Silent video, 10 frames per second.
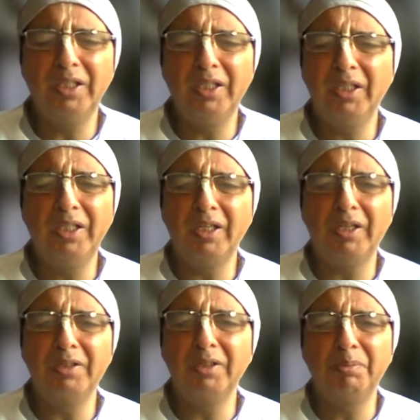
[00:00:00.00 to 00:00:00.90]
Eh, you
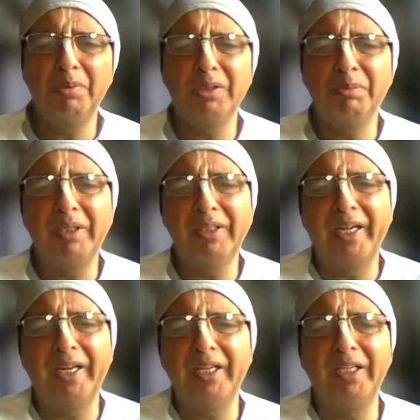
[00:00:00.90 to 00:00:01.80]
know, he's he's been
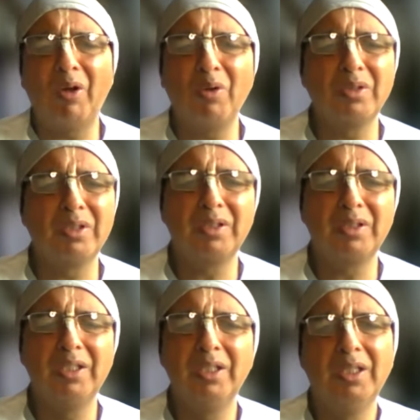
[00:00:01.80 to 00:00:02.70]
there. He knows
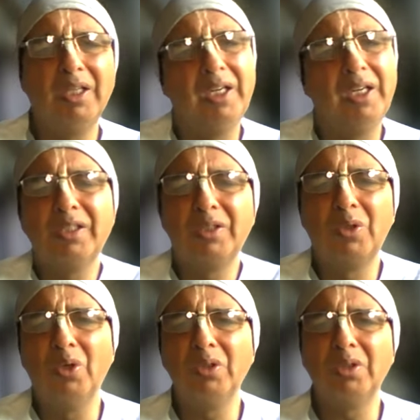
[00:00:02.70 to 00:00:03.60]
it's
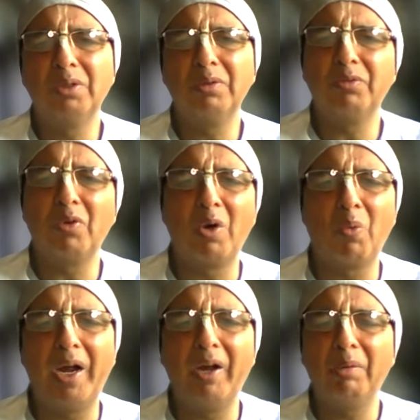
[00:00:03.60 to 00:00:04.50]
good for a
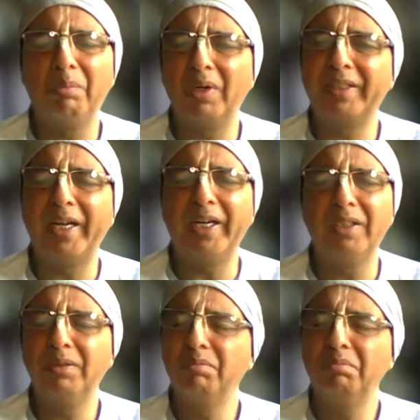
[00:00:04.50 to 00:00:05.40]
while, but
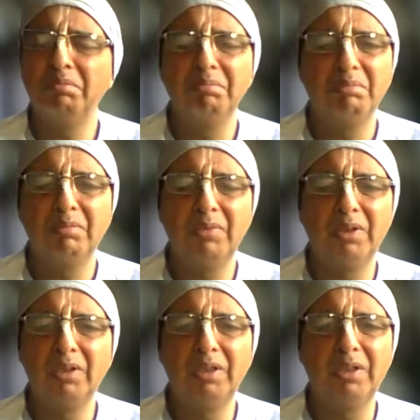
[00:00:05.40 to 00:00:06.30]
then
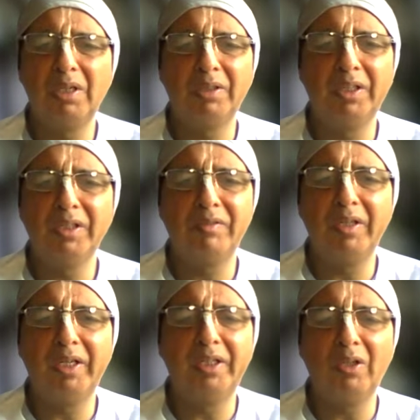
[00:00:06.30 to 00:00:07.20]
you know, there's
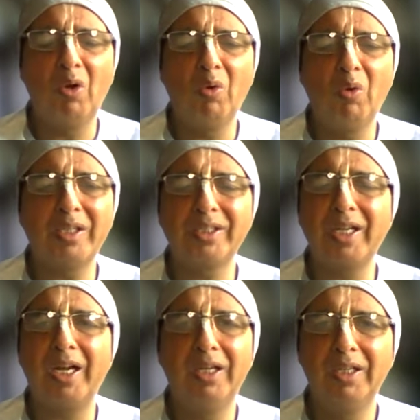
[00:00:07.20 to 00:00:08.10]
really no
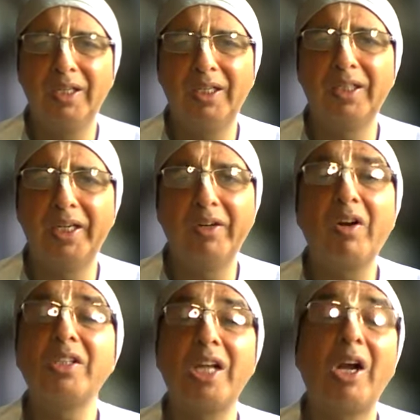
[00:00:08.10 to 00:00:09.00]
rasa and they
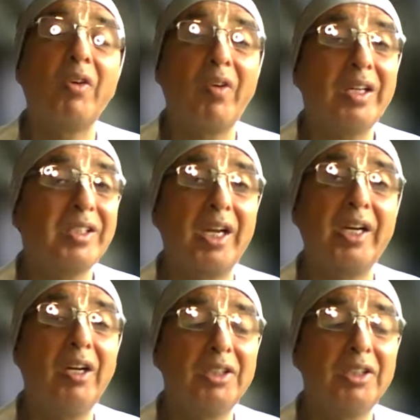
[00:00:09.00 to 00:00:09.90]
runs after rasa.
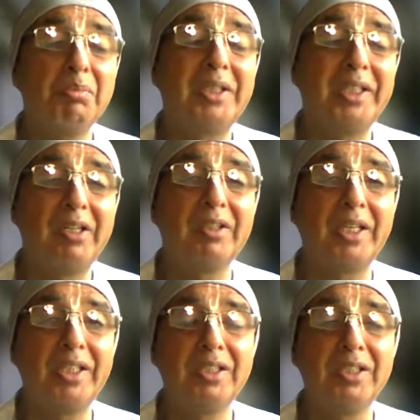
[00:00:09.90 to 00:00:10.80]
You know, these material
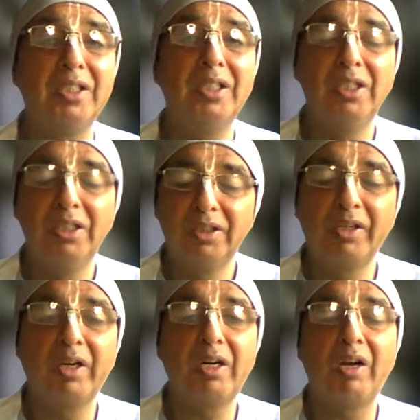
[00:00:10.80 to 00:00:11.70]
things,
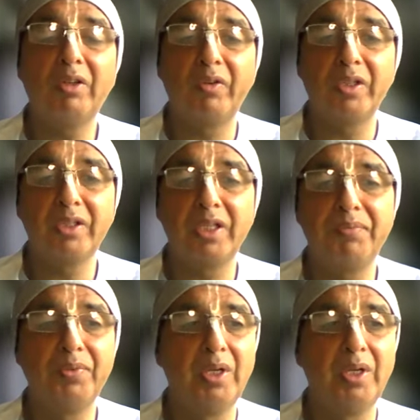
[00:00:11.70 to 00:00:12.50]
they run after rasa.